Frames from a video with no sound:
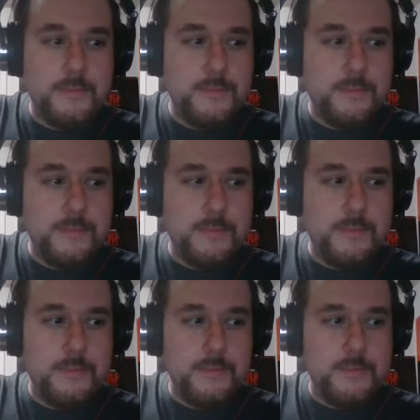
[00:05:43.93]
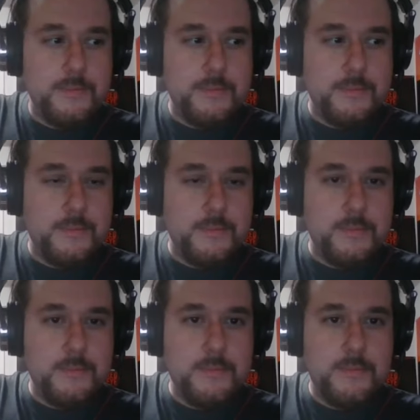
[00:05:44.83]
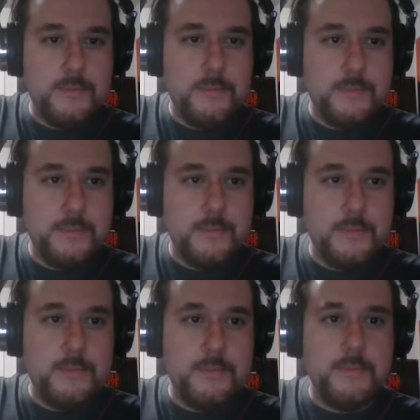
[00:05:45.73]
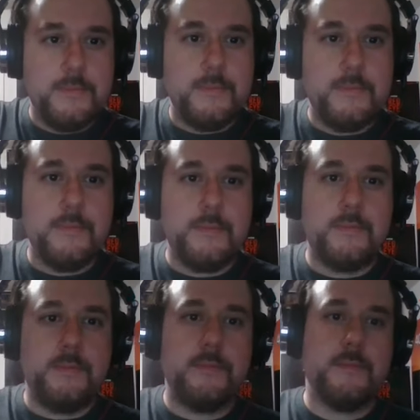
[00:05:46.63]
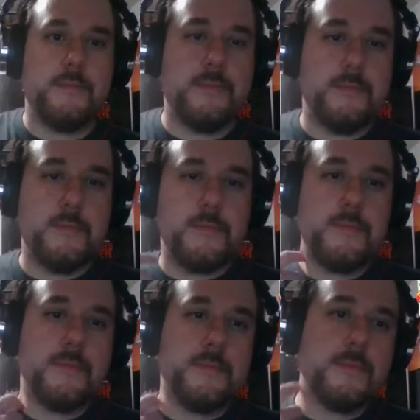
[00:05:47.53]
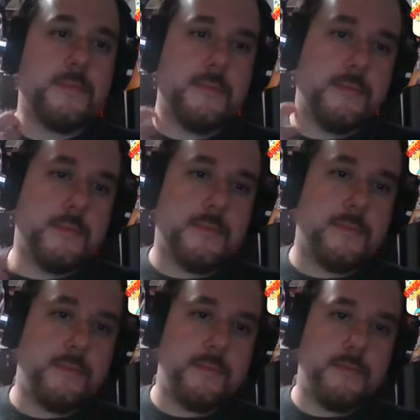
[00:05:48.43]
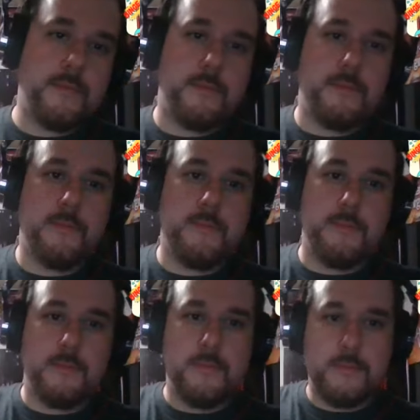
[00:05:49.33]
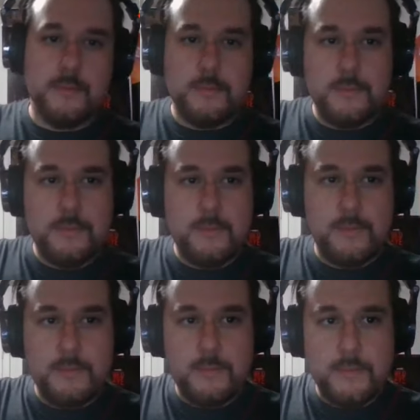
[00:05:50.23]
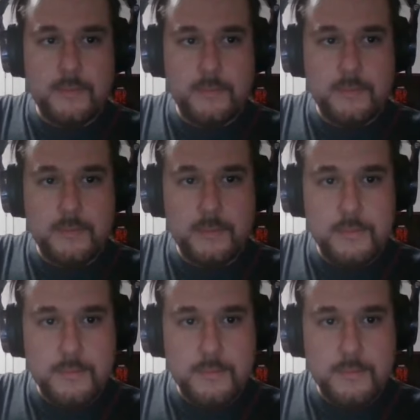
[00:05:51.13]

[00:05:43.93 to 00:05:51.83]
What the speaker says: (not speaking)